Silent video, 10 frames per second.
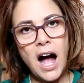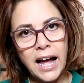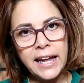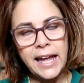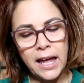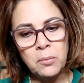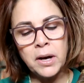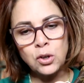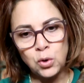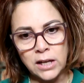I am
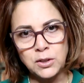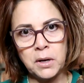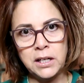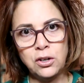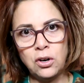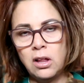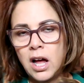a crossbody girl.